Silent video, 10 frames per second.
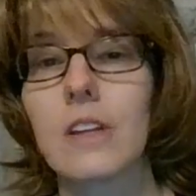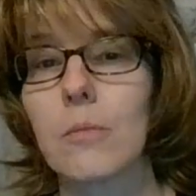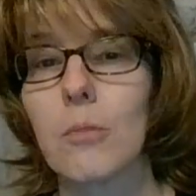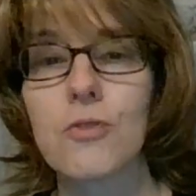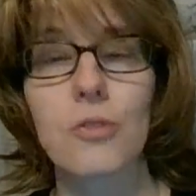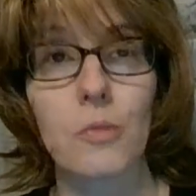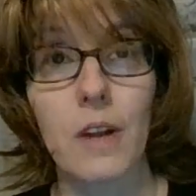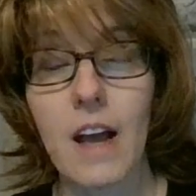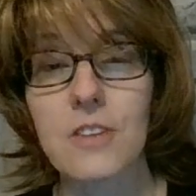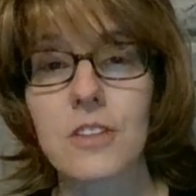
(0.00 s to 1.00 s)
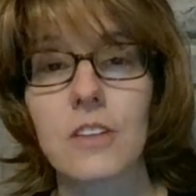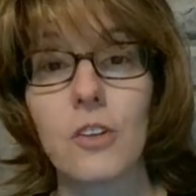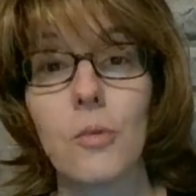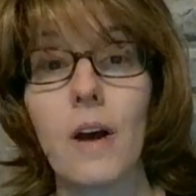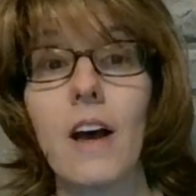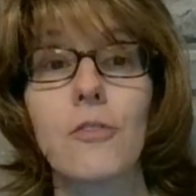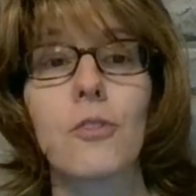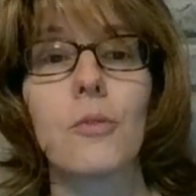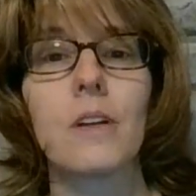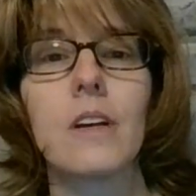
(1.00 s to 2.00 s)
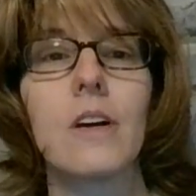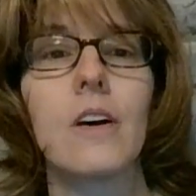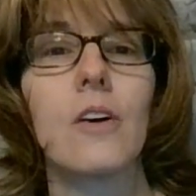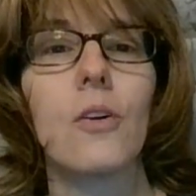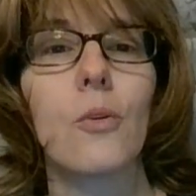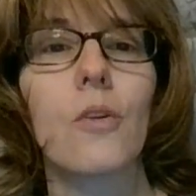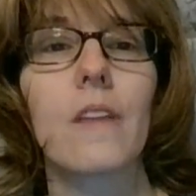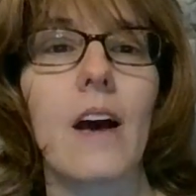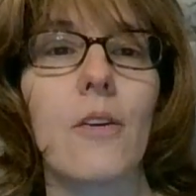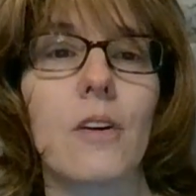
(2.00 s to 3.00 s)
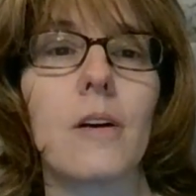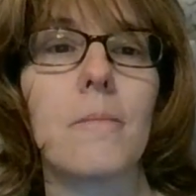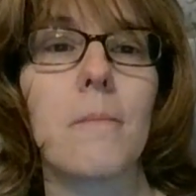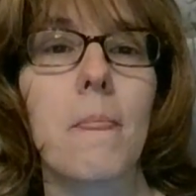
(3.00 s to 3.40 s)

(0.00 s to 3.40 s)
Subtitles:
the emotional reaction that you have to it, or the outcome.